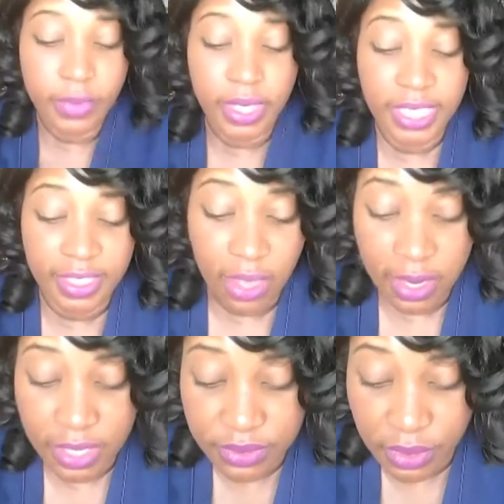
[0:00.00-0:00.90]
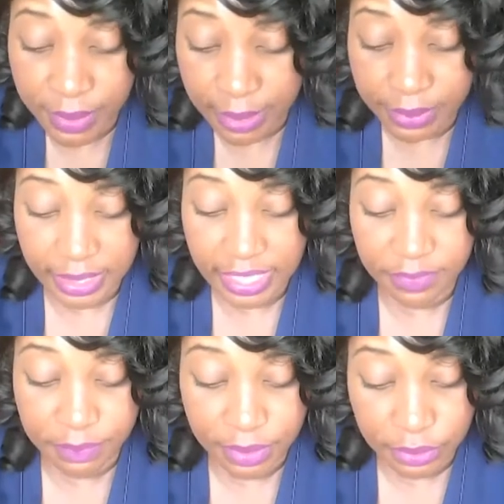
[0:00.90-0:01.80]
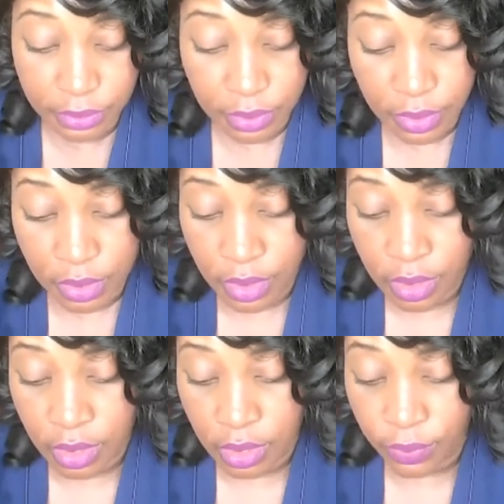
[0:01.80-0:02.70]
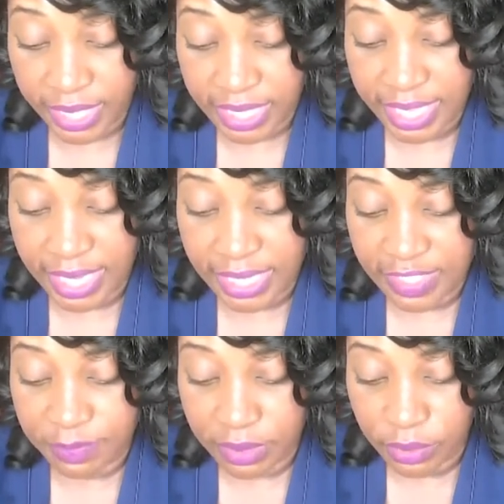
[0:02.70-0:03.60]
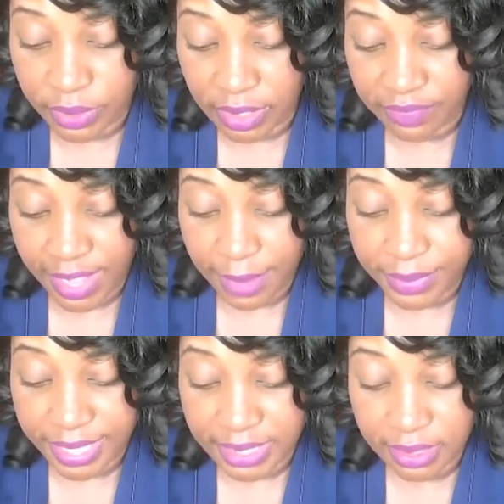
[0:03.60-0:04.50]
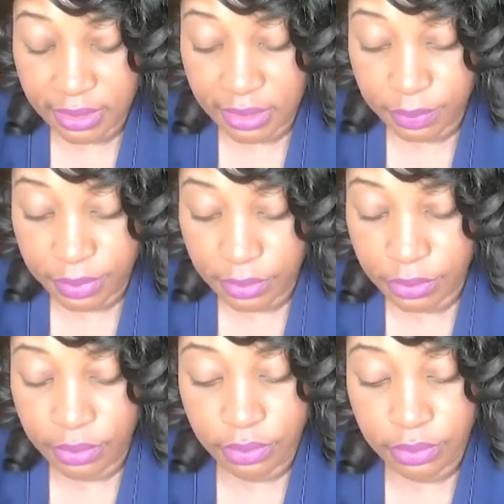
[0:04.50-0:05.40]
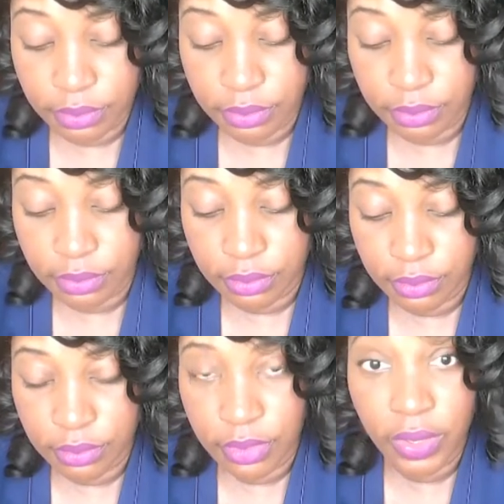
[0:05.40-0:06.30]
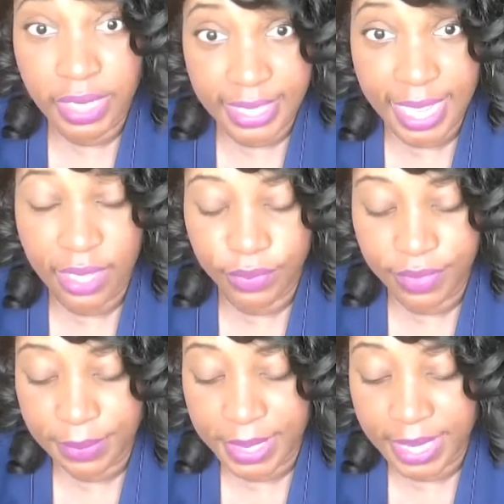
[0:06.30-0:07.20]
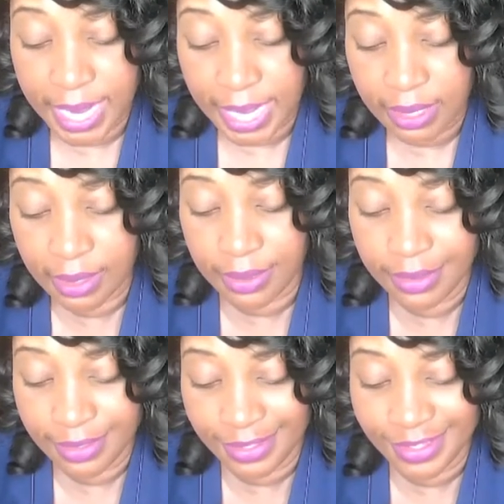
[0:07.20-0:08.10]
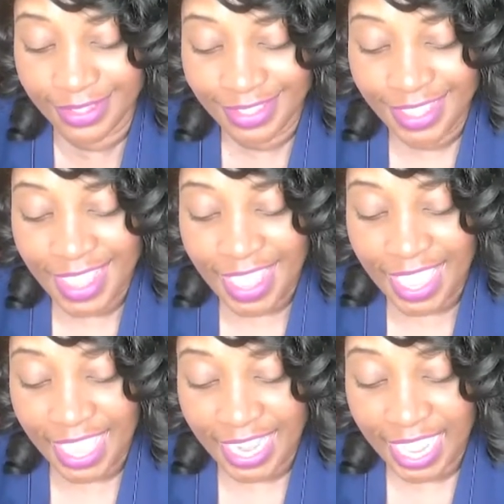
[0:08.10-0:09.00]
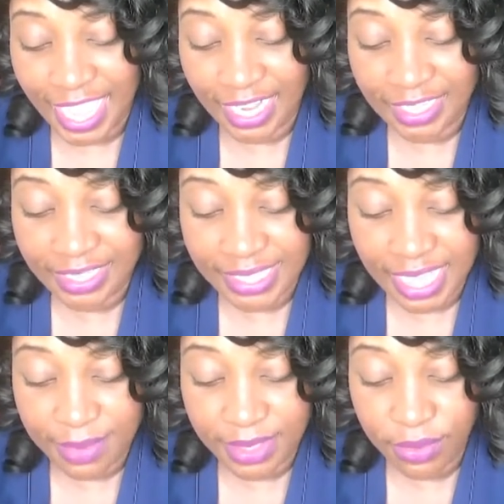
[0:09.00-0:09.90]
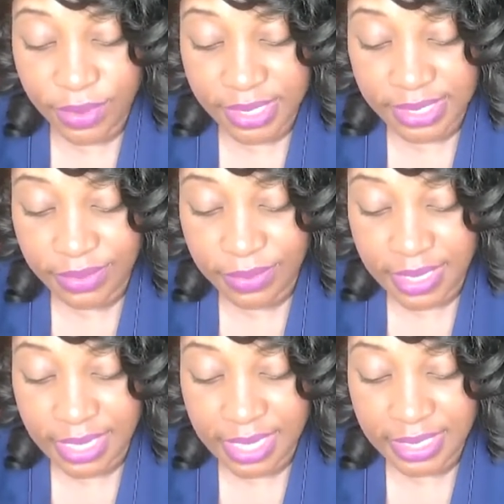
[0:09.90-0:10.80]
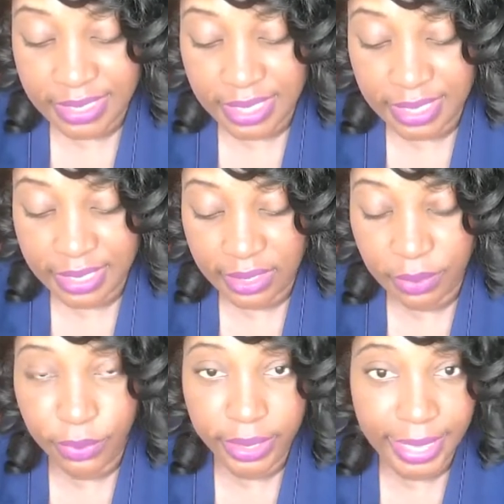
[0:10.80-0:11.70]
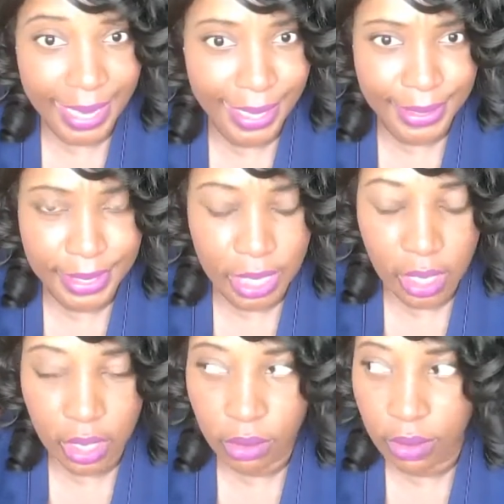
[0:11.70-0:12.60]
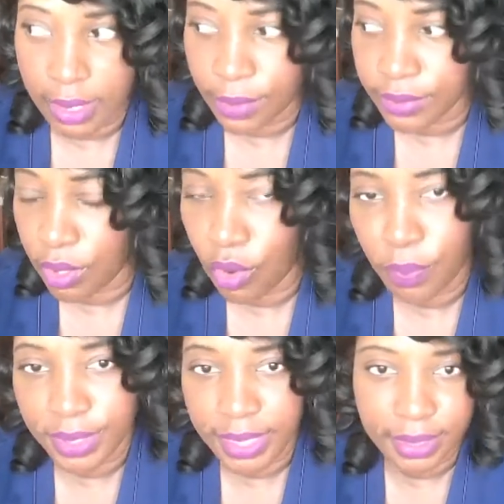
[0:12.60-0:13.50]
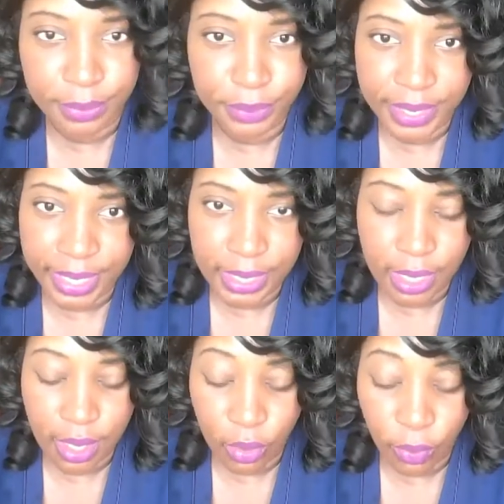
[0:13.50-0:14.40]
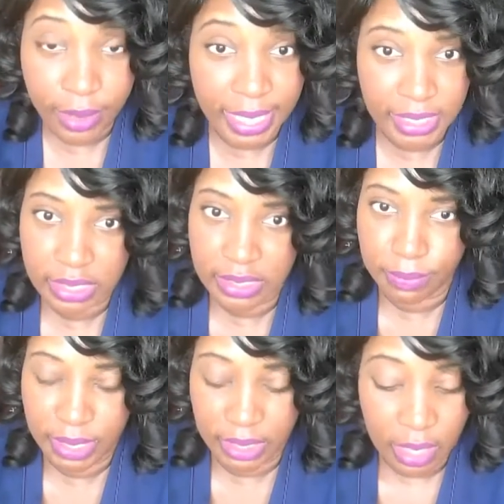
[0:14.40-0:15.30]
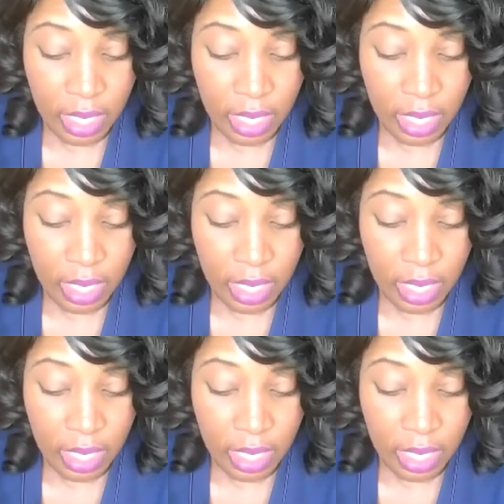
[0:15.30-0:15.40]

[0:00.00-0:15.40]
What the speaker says: He thought he was gonna be able to leave Blue. Well, he did leave Blue with Aunt Vi, but they took little Blue on a date with them that night. And they had a good time at the restaurant. And the little boy got that doll. Lord, I was hoping he didn't put that doll away. That's just me.